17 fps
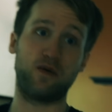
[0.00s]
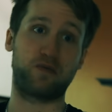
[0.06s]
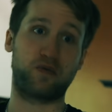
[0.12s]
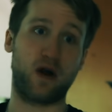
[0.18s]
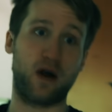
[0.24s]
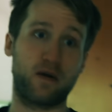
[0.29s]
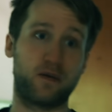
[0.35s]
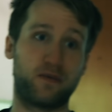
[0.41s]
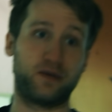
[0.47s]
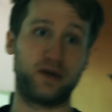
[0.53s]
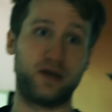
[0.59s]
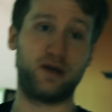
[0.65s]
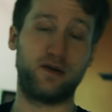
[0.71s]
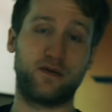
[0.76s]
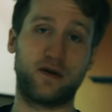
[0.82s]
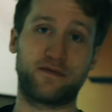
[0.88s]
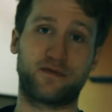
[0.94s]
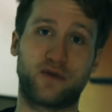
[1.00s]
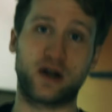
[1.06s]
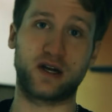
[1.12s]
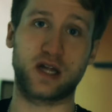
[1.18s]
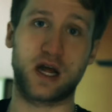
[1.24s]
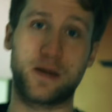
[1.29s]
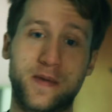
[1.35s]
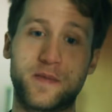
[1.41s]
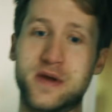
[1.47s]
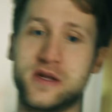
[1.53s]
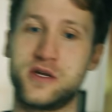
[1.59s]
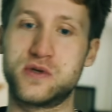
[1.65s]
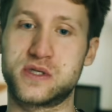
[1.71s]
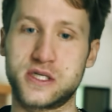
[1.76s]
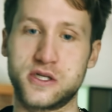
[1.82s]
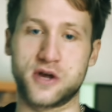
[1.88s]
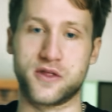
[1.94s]
would probably have rigged up. I mean, you
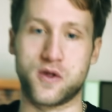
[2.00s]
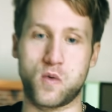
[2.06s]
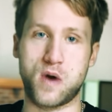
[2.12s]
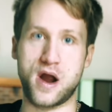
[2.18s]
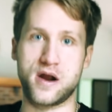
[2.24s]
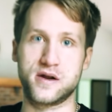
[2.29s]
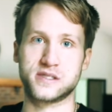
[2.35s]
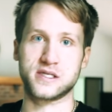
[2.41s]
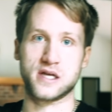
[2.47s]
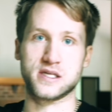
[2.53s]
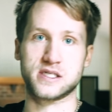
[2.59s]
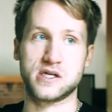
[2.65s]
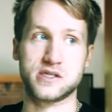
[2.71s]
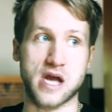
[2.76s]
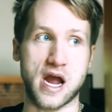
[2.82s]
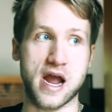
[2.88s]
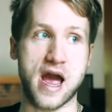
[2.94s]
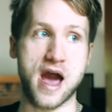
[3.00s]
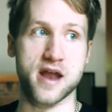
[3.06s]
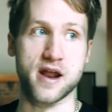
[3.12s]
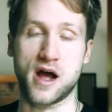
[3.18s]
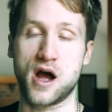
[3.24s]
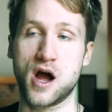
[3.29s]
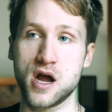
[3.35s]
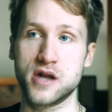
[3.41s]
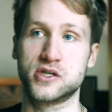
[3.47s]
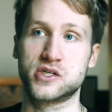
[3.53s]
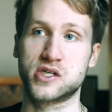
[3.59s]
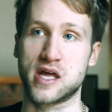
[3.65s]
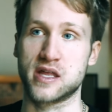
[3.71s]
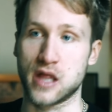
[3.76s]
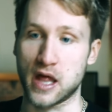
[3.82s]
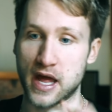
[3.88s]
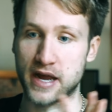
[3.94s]
see all the wires downstairs. I had a hunch
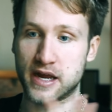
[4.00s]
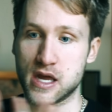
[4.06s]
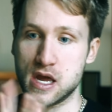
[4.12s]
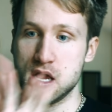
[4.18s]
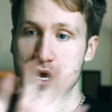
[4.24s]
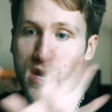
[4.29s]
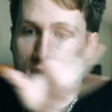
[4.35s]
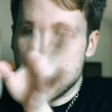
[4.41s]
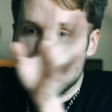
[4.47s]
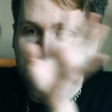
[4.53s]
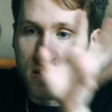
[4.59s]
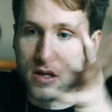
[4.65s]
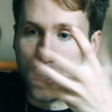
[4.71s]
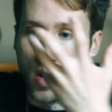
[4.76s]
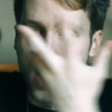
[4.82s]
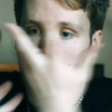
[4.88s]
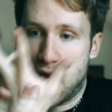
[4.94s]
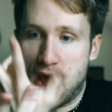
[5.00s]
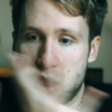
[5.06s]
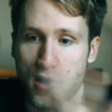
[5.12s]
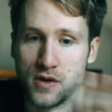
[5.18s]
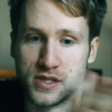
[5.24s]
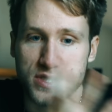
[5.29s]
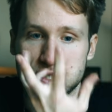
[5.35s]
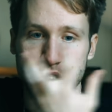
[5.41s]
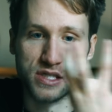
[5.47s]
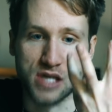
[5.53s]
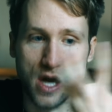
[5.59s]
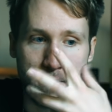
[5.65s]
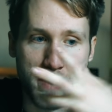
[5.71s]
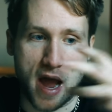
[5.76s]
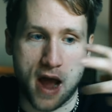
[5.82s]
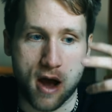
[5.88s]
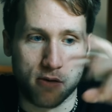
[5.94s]
that like the house is
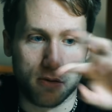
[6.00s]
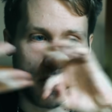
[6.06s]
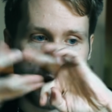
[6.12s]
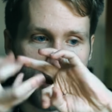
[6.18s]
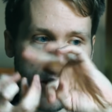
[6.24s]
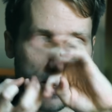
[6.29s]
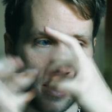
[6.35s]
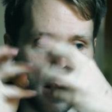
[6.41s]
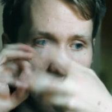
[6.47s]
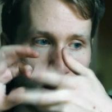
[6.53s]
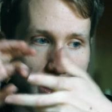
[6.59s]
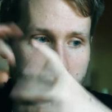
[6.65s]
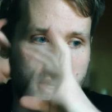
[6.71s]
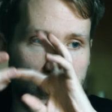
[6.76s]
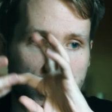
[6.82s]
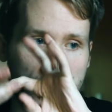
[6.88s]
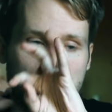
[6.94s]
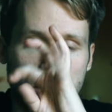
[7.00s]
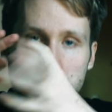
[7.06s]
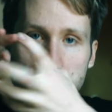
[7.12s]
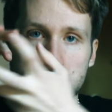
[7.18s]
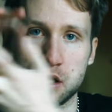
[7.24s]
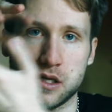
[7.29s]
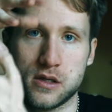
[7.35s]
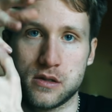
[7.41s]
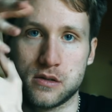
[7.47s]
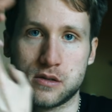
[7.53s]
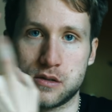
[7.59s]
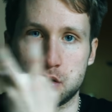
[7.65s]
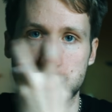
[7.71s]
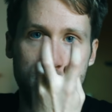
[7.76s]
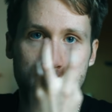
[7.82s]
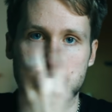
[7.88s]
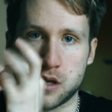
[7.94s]
somehow like electrically
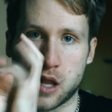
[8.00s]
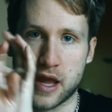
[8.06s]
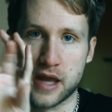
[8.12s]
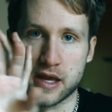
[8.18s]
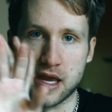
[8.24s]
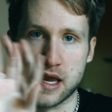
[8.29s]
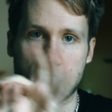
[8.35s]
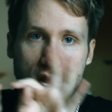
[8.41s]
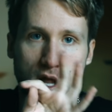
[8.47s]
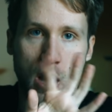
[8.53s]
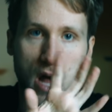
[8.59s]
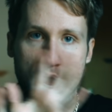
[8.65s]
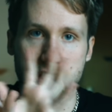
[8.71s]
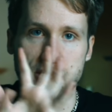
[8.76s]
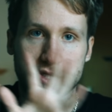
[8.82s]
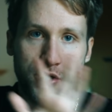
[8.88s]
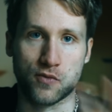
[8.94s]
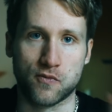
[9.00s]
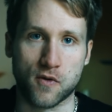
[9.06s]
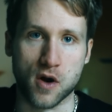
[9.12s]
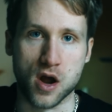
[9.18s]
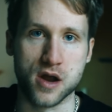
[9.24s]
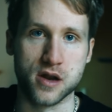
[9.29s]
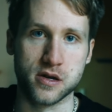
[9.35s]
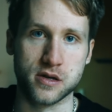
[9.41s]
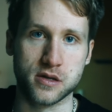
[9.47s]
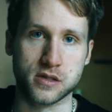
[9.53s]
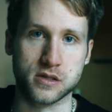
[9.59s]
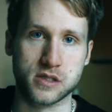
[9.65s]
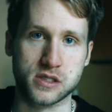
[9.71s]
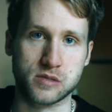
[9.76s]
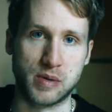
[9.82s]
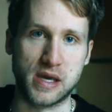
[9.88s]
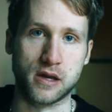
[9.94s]
like inclined to run
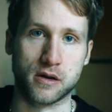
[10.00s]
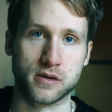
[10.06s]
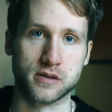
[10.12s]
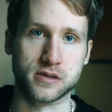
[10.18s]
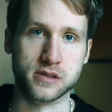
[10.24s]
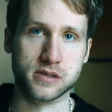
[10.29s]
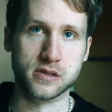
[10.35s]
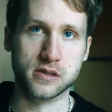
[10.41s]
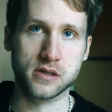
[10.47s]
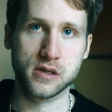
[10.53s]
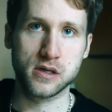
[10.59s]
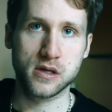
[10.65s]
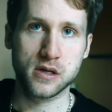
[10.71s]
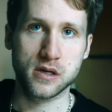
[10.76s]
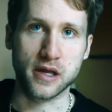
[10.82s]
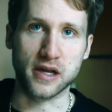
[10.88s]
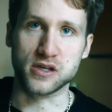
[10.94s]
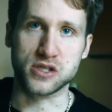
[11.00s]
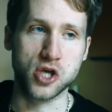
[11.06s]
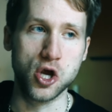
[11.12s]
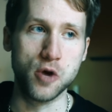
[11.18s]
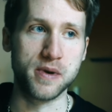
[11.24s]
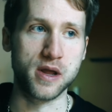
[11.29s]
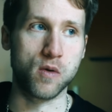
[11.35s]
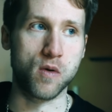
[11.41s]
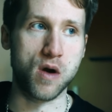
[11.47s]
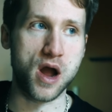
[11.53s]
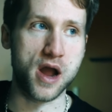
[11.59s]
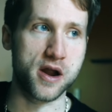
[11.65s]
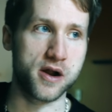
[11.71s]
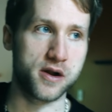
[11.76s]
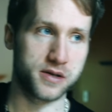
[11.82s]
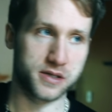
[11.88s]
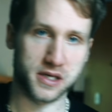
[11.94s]
speakers. Like it's too think. many
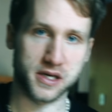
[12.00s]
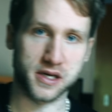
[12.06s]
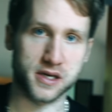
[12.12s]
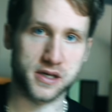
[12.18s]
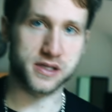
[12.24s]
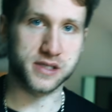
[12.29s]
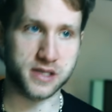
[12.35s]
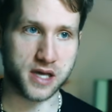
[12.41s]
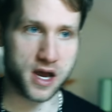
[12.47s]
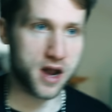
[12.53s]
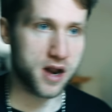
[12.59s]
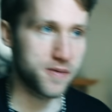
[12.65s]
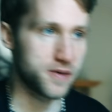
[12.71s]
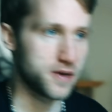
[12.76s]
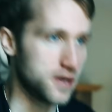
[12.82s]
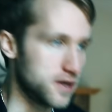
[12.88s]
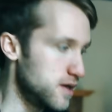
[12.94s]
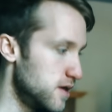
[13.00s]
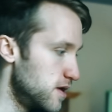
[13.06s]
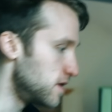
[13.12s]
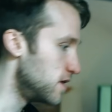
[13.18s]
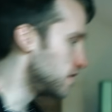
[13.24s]
wires. Like it's you gotta think.